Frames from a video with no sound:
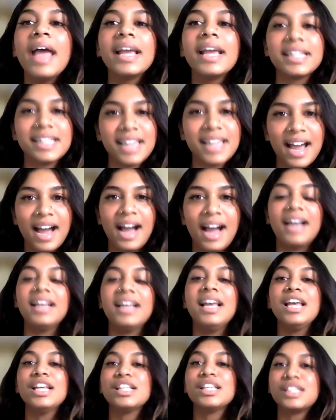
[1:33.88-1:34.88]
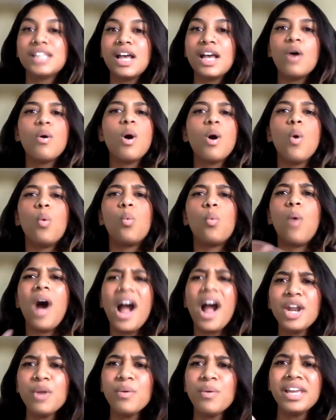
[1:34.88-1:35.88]
yeah. So
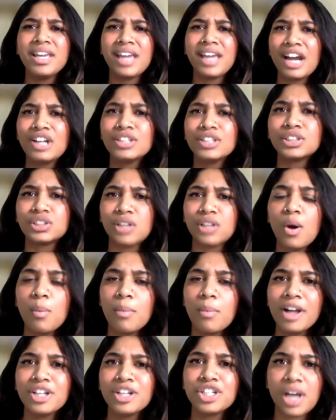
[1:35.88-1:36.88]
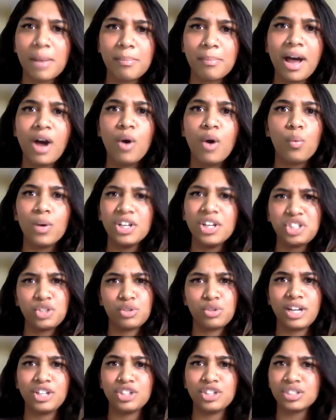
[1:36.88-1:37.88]
why do we care so much about what
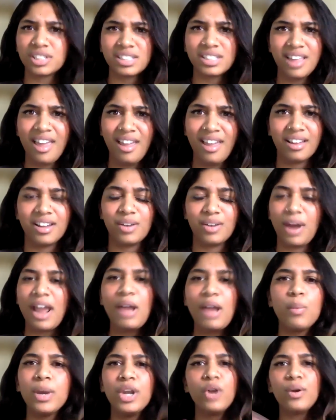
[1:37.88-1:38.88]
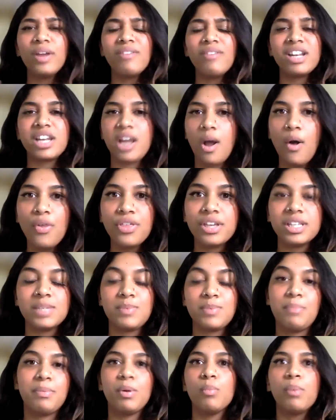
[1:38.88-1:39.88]
strangers think, right? We don't even know these
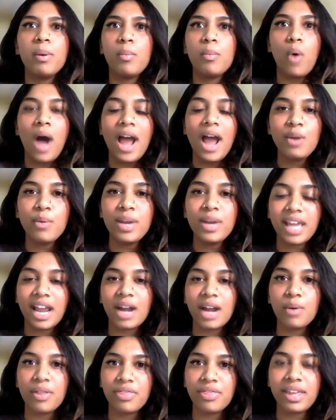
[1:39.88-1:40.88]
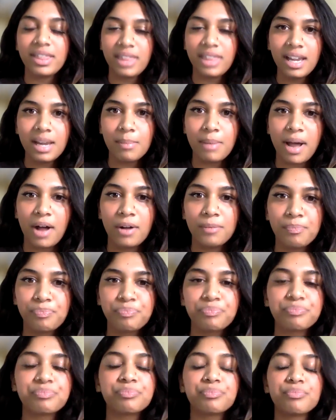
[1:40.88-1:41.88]
people, but why do we care what they think about?
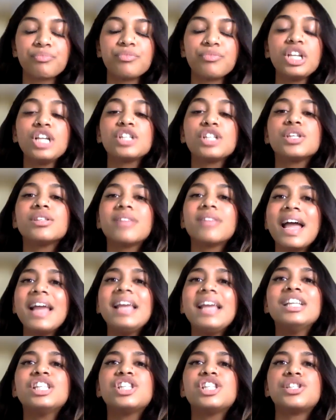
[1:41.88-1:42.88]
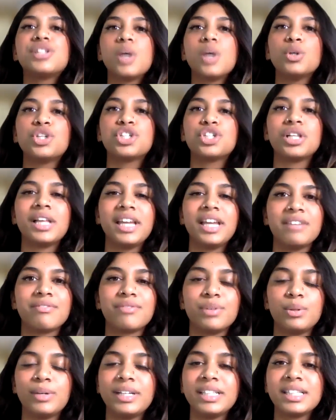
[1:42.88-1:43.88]
So that is social
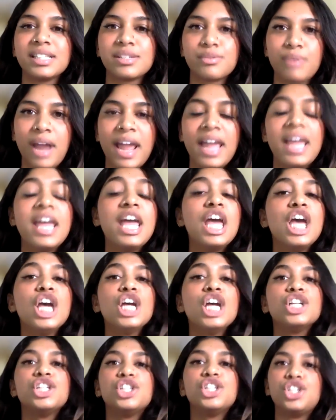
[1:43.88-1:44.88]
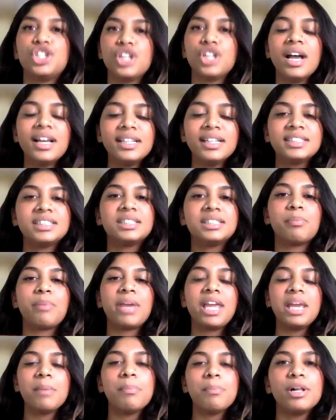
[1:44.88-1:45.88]
influence, right? Just
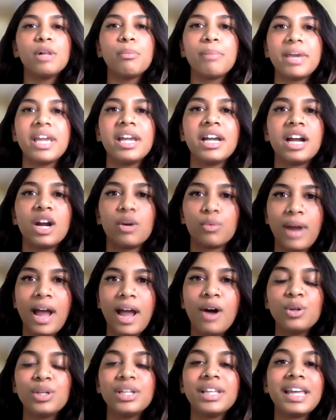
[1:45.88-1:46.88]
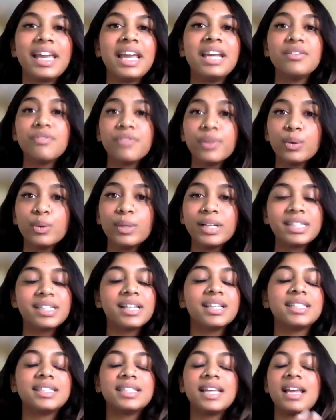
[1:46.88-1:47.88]
people being around
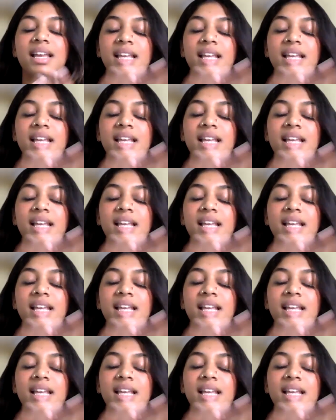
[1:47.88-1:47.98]
influences